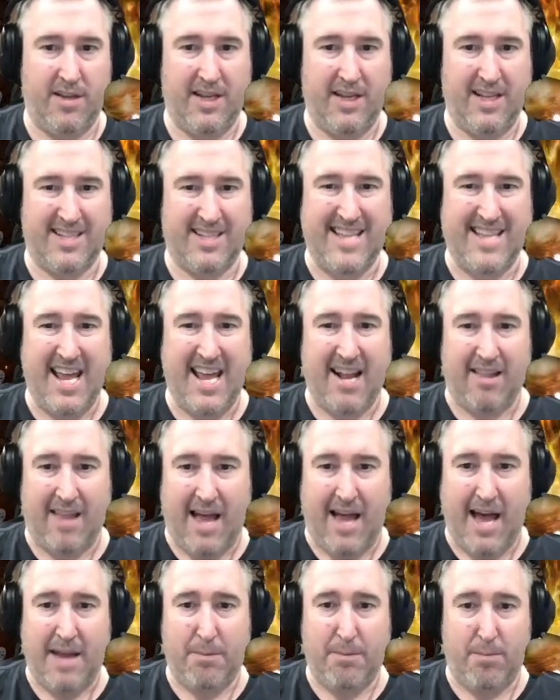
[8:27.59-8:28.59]
It's not a
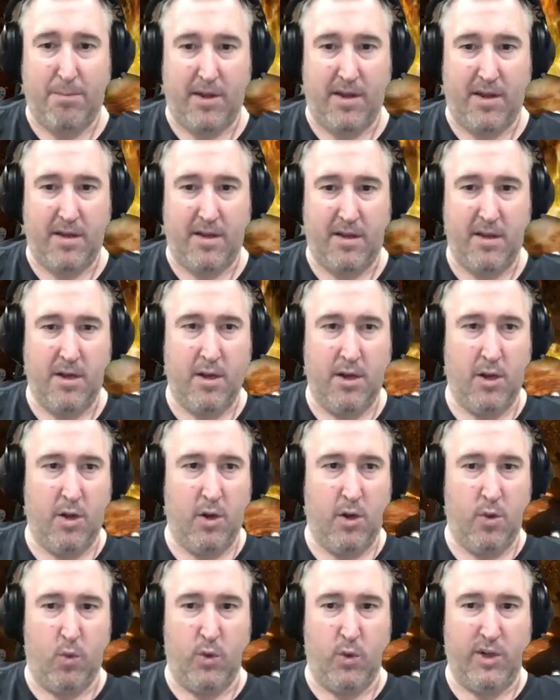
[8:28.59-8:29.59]
lot, but
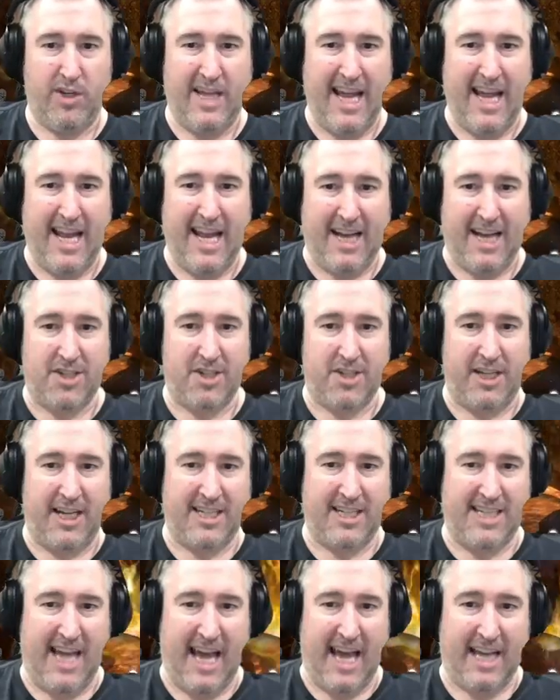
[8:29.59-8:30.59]
when you can't actually
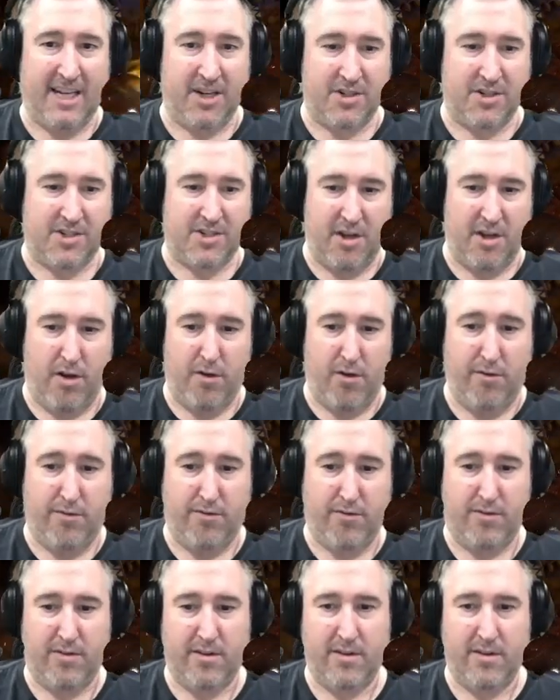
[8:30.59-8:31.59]
attack yourself,